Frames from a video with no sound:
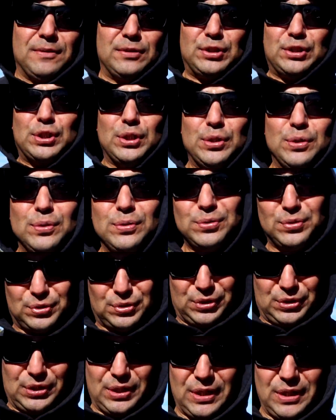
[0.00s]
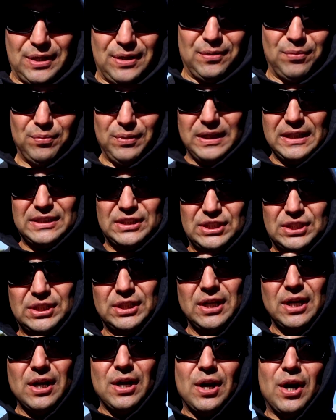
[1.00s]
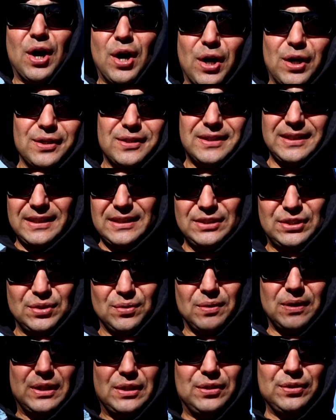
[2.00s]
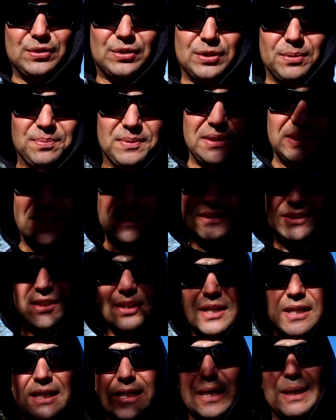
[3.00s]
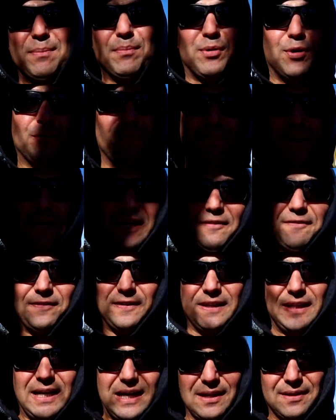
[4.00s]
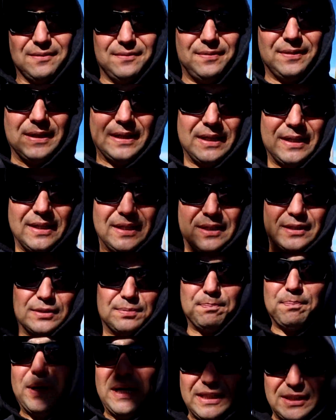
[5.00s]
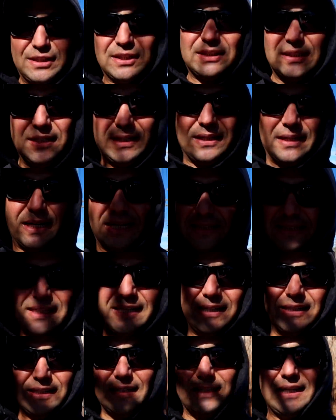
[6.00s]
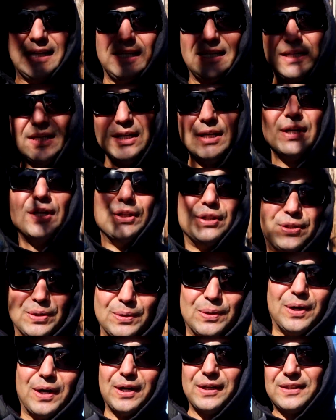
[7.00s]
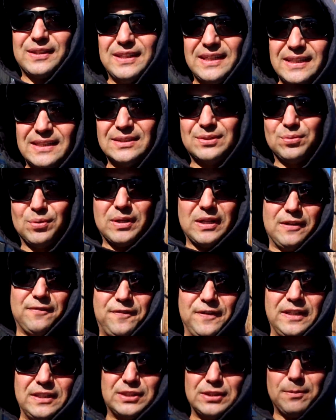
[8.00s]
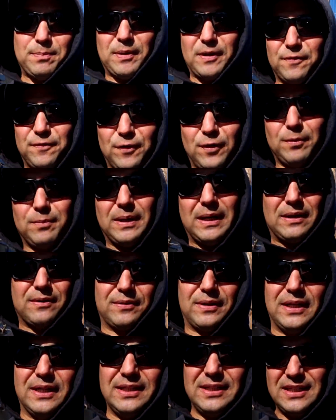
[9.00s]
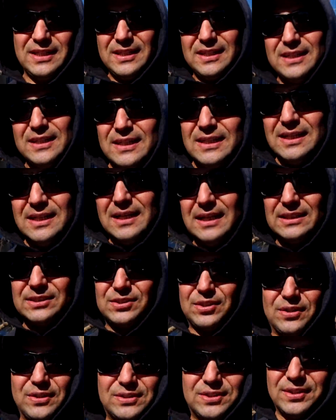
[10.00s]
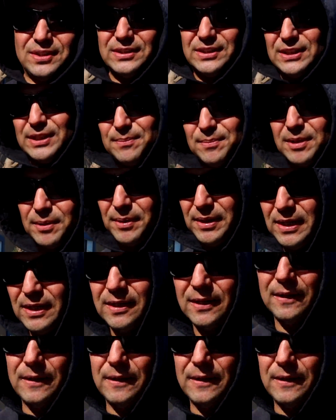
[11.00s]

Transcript: Choose which hard things you want to do, something that you're going to get more benefit out of. But at the end of the day, do hard things. We're going to finish up our 4-mile run. Let's go into the gym. Come on.